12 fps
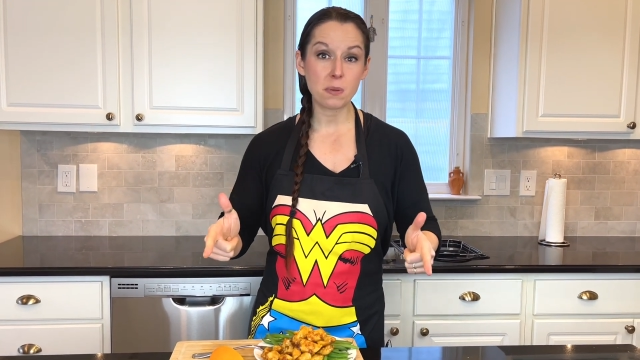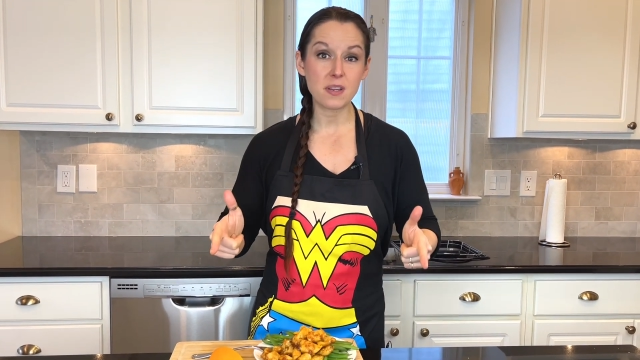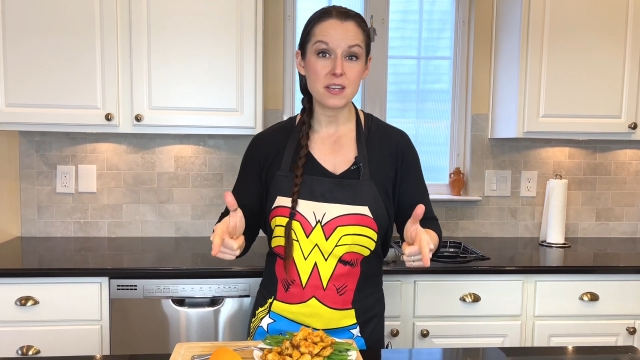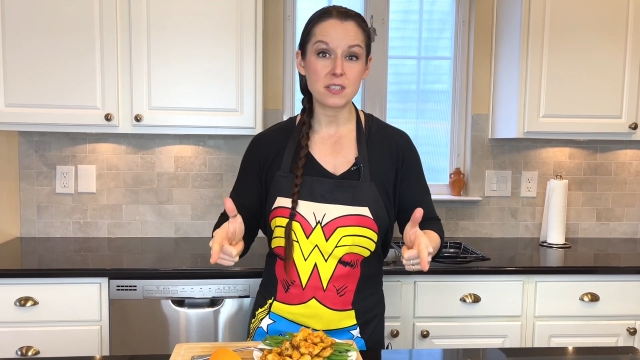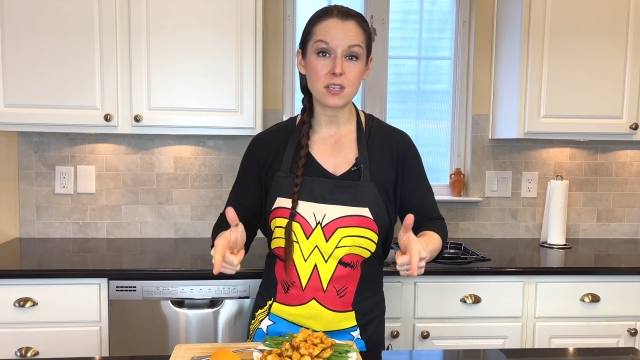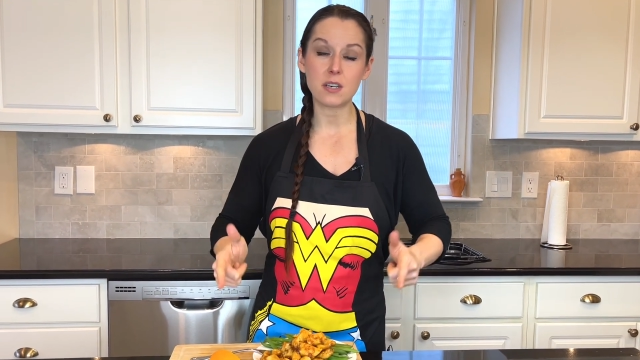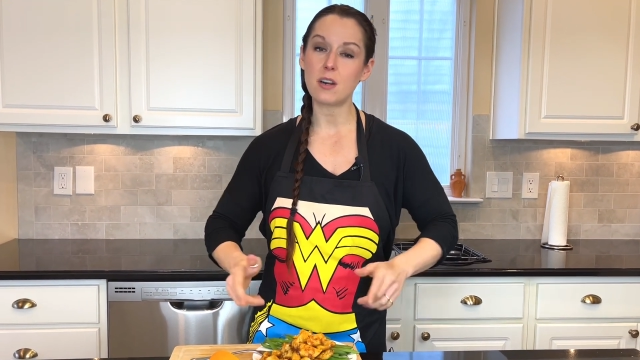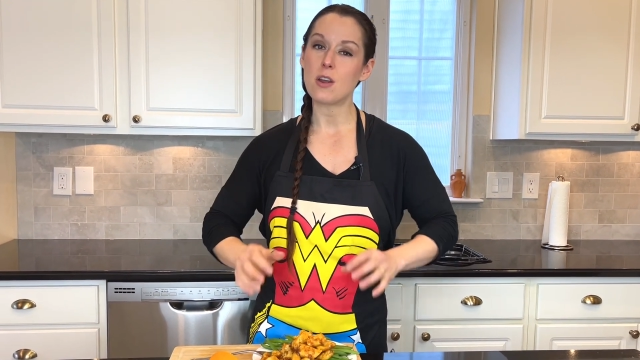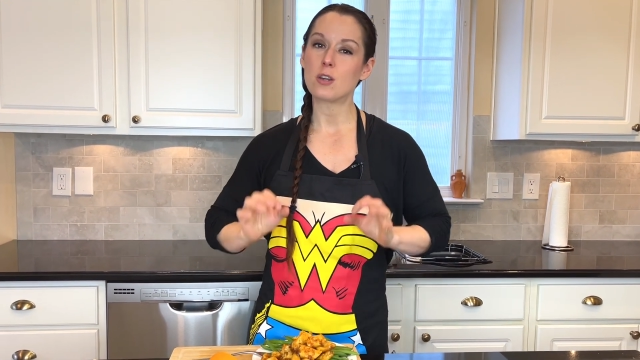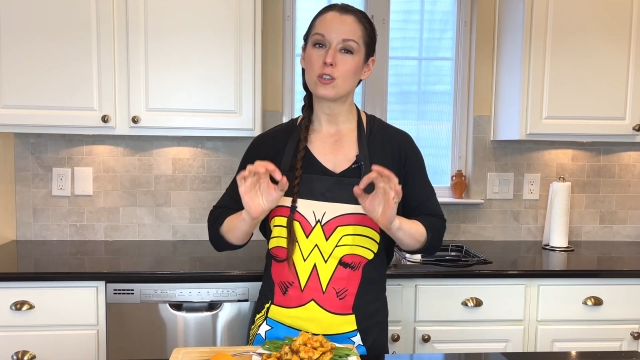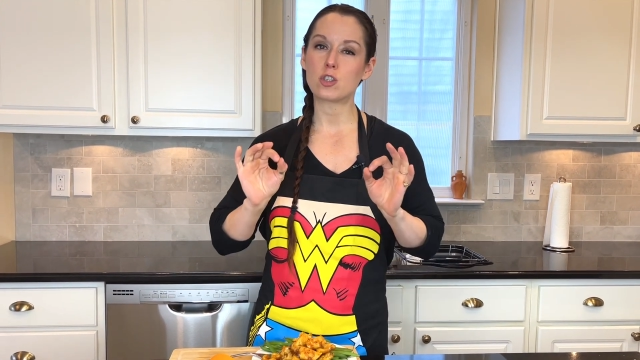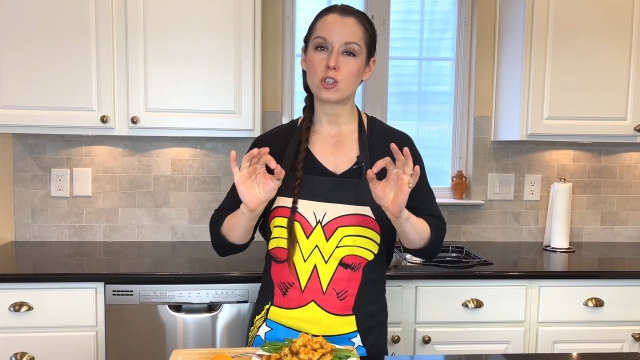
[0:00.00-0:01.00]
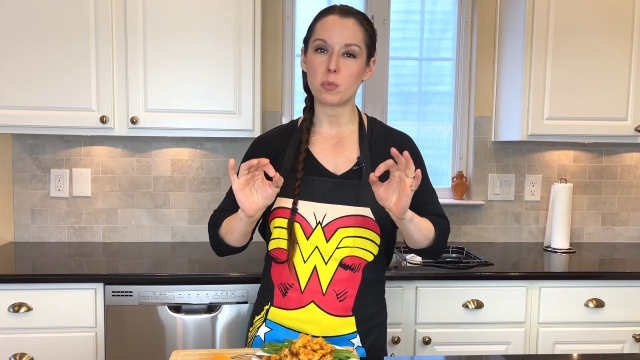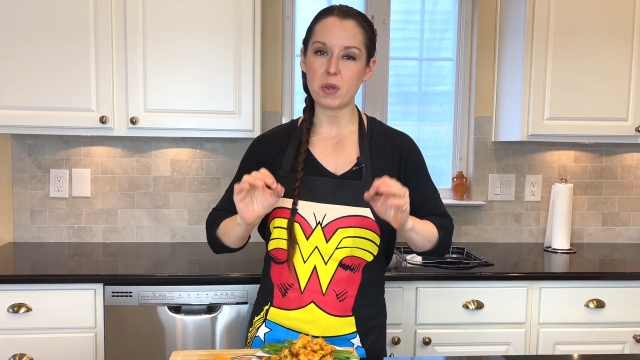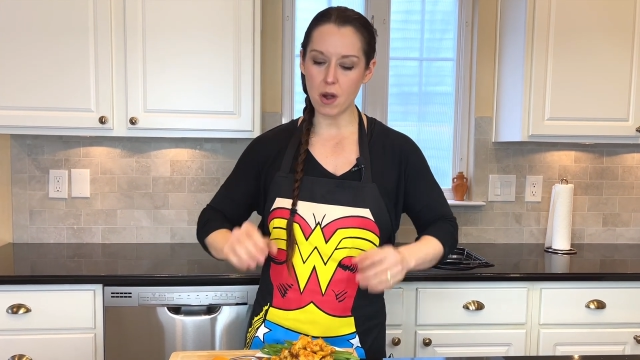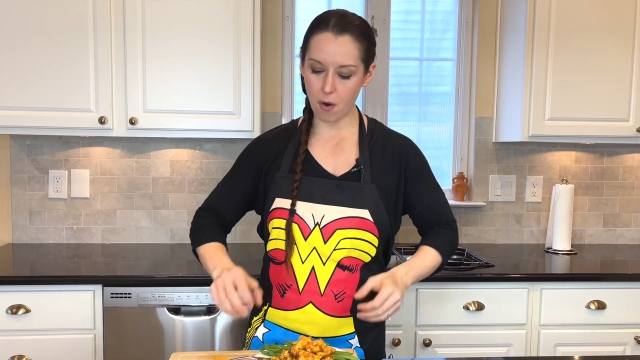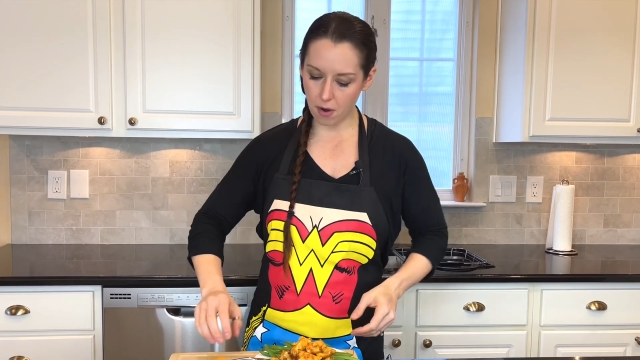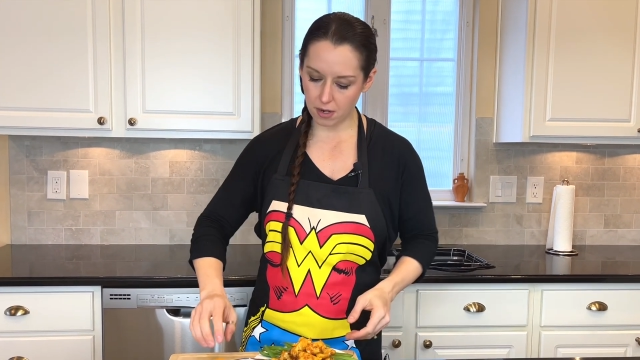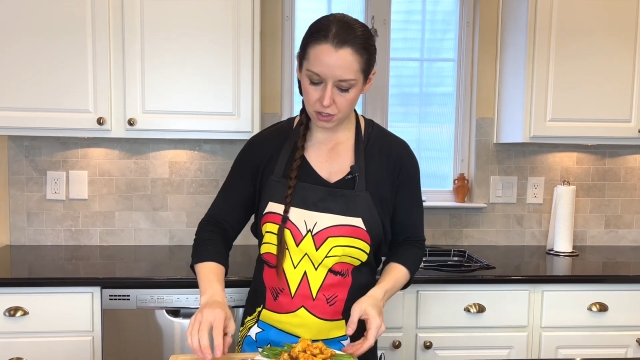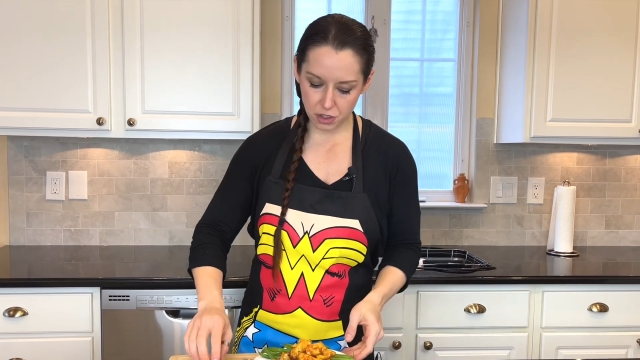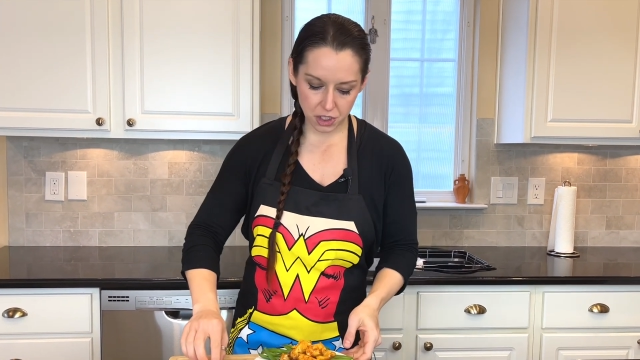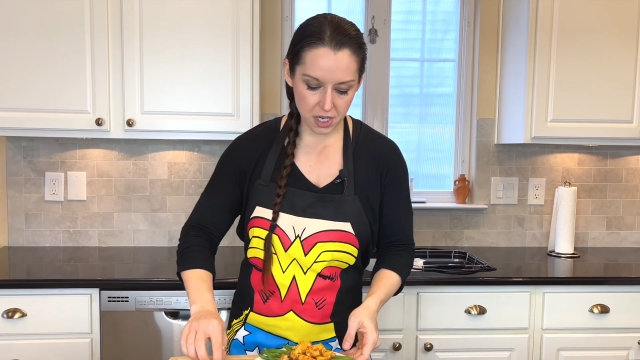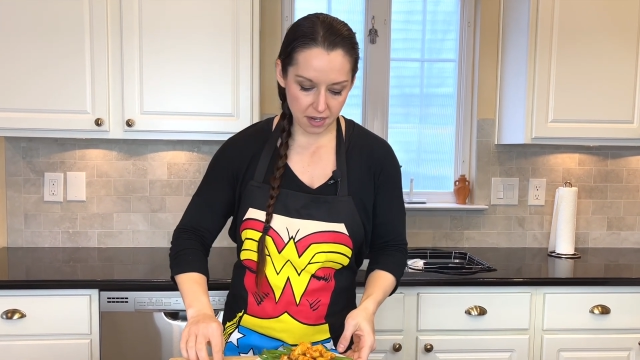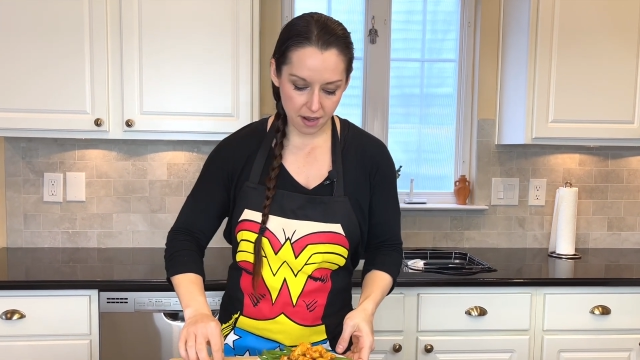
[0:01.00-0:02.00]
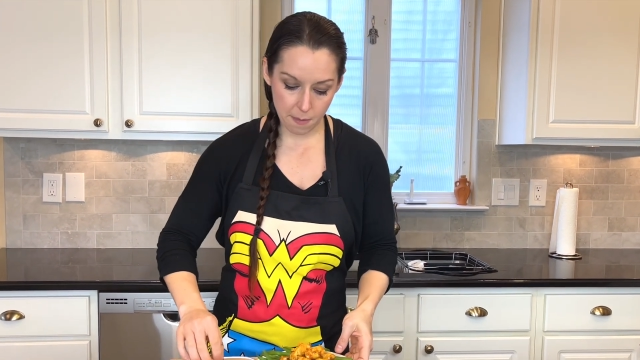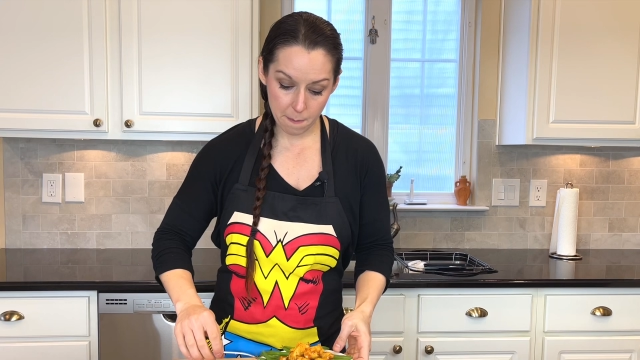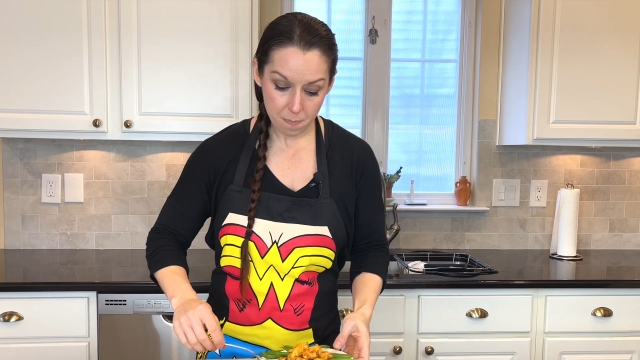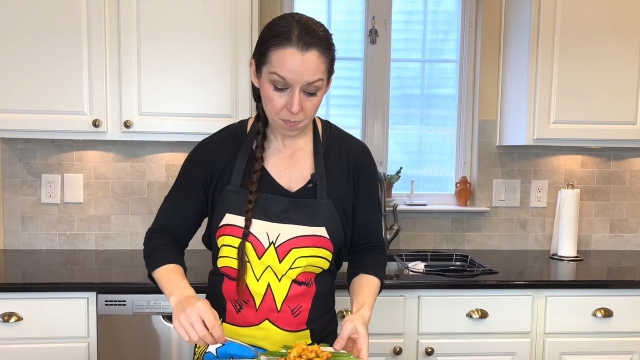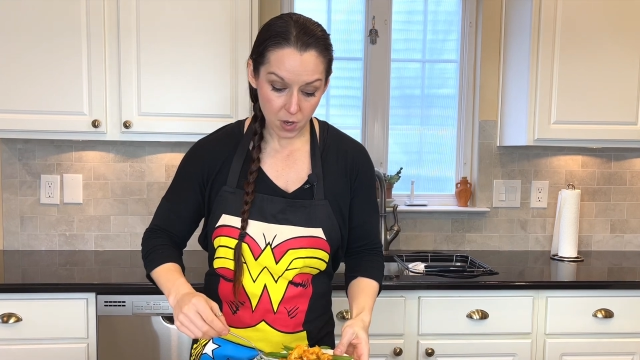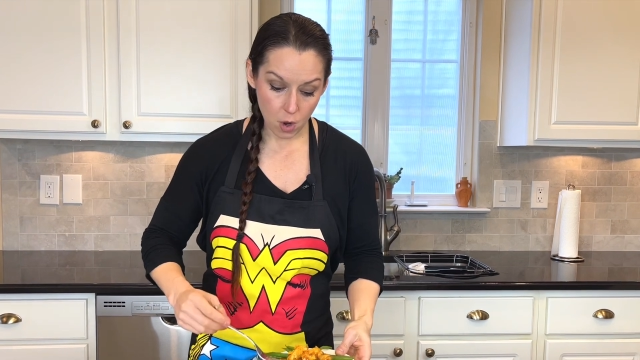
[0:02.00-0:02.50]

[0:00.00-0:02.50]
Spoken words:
pleaser, sweet orange chicken.